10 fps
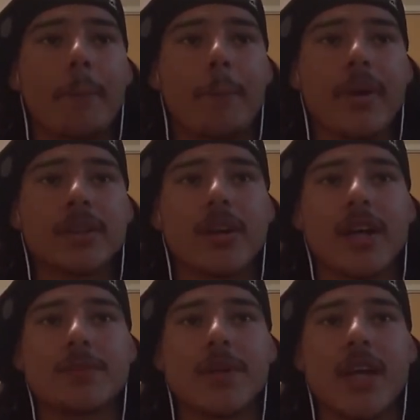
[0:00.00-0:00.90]
Pixar
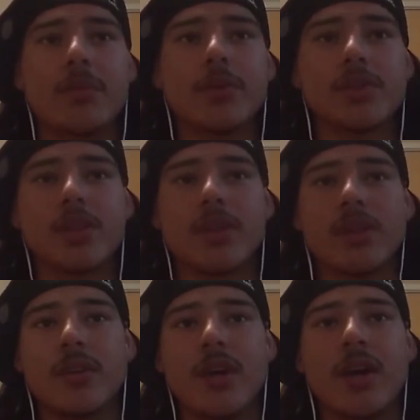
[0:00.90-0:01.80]
has been able to
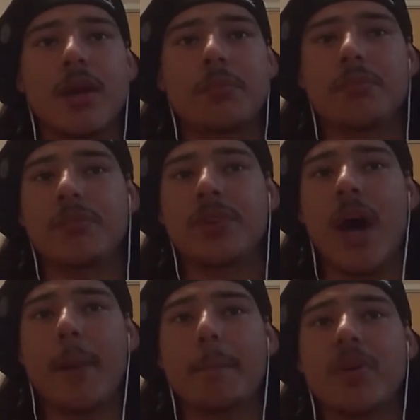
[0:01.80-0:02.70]

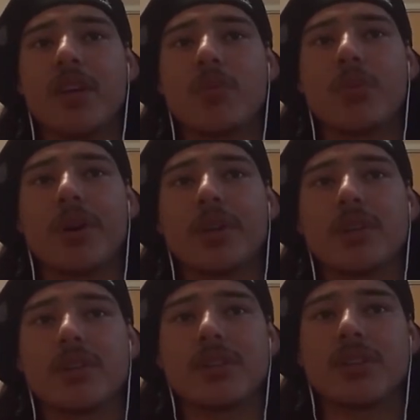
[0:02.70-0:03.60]
not be what
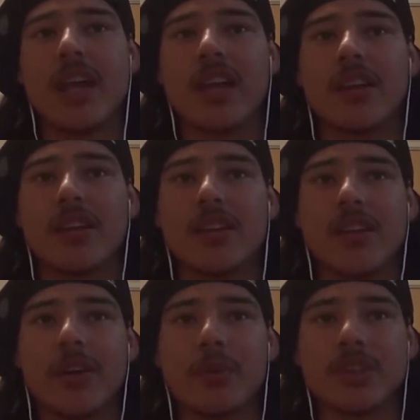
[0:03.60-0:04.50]
they
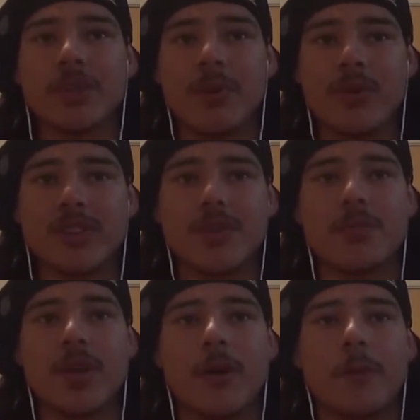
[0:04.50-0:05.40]
weren't supposed to
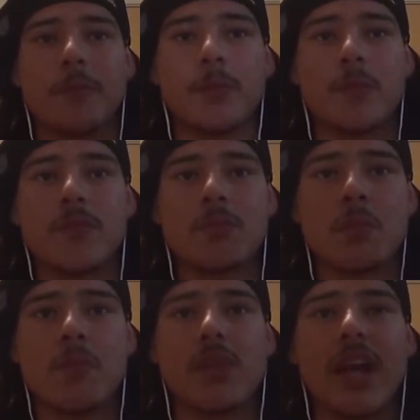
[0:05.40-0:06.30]
be.
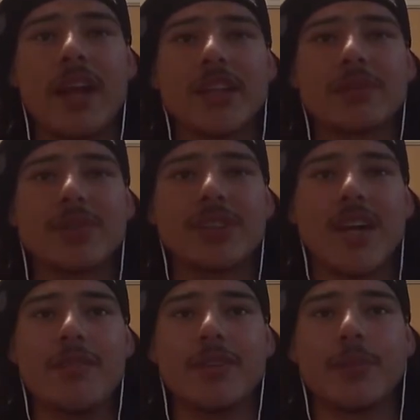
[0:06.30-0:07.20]
And it's most
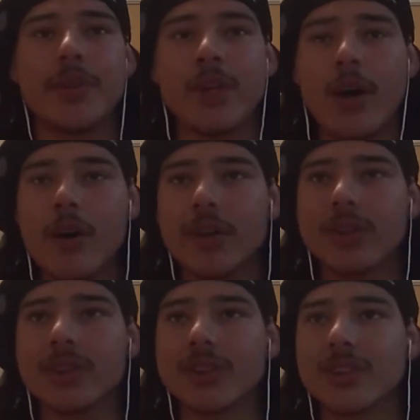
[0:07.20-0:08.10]
evident with
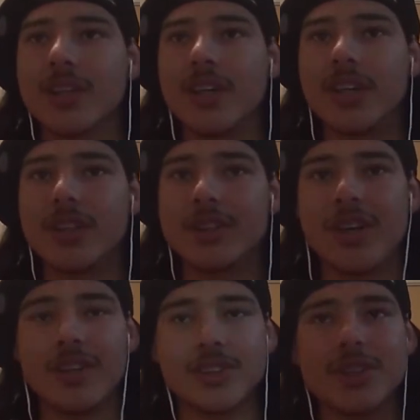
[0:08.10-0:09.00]
Cars.
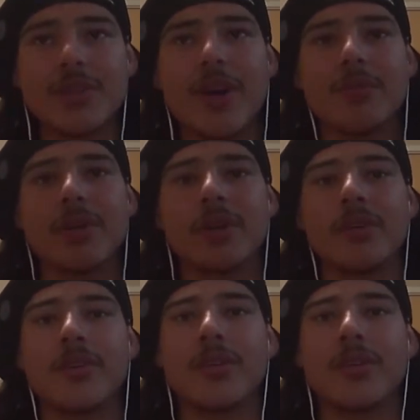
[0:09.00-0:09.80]
Cars 2, I mean.